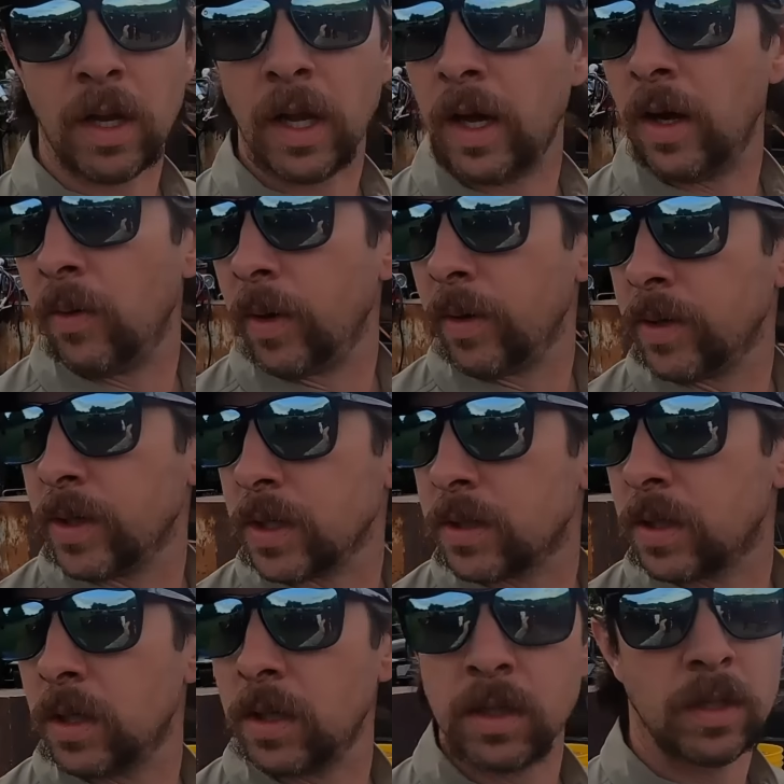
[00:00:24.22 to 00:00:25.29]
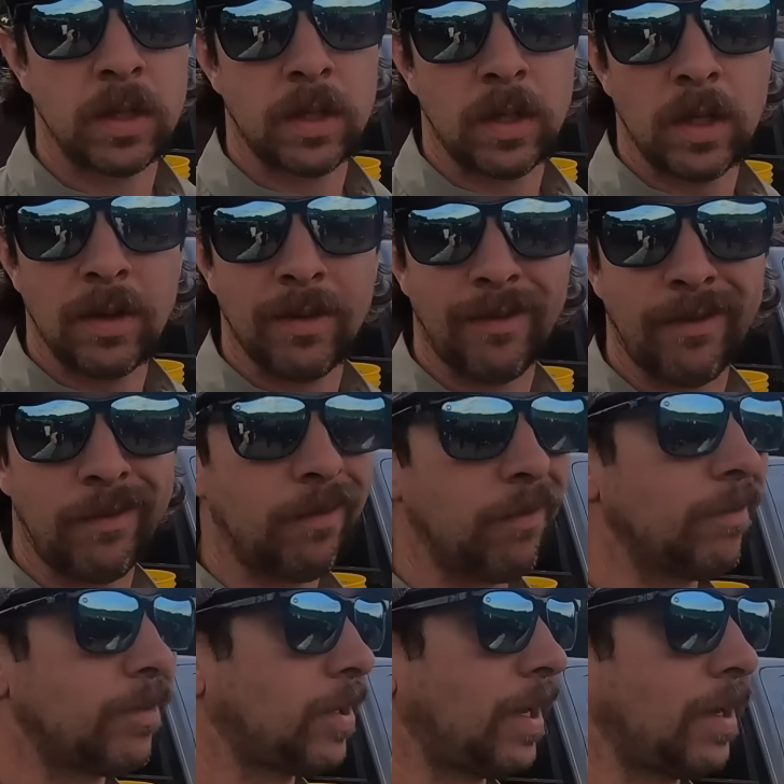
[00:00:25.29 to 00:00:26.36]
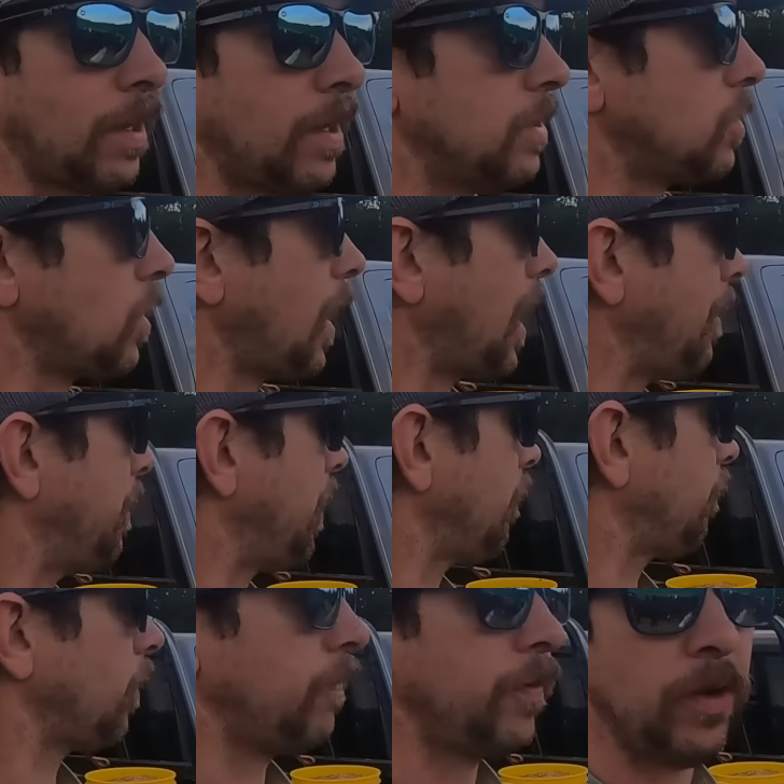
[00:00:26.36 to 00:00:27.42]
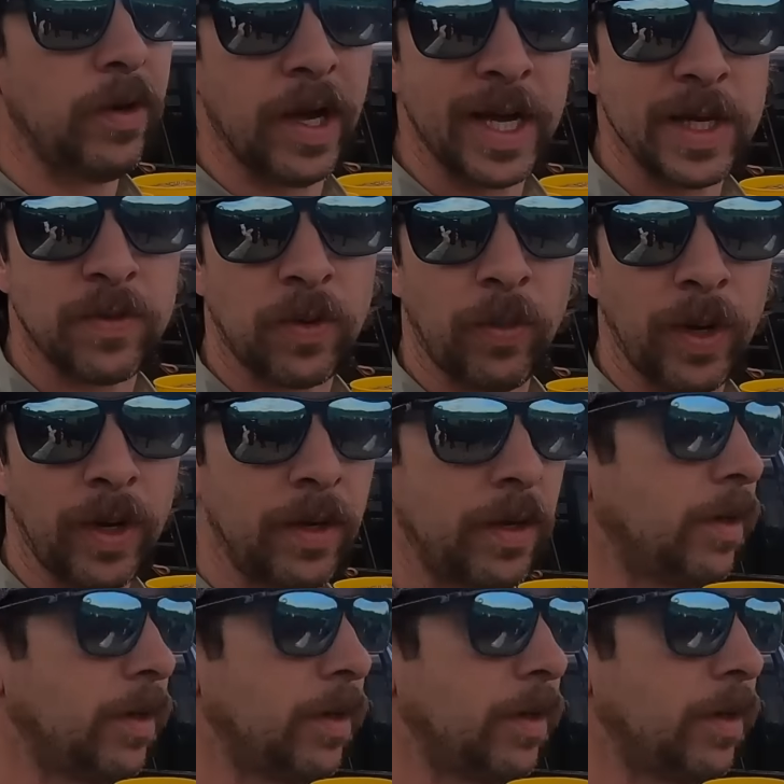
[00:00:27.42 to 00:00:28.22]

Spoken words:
low. We were just trying to let it dry up here for a few days while we